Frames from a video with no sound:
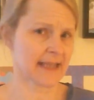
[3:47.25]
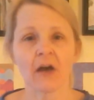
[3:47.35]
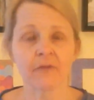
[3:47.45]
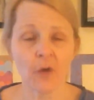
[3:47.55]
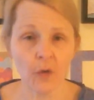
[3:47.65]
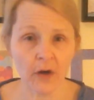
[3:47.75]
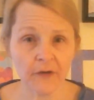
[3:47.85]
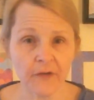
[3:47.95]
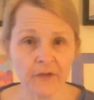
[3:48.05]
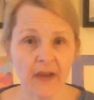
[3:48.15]
Of
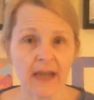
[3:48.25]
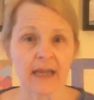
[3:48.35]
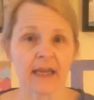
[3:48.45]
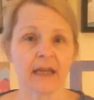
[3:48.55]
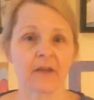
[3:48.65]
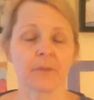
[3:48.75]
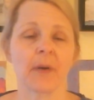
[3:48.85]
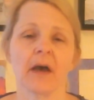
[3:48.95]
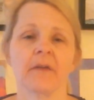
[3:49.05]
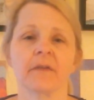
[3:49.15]
course, it is
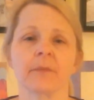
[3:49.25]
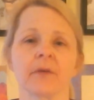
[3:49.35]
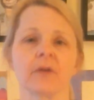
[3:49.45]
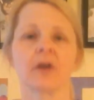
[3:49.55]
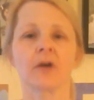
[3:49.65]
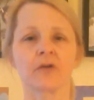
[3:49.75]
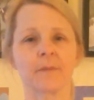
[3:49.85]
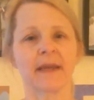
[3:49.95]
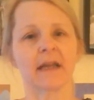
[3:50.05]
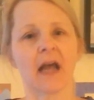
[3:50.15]
possible to be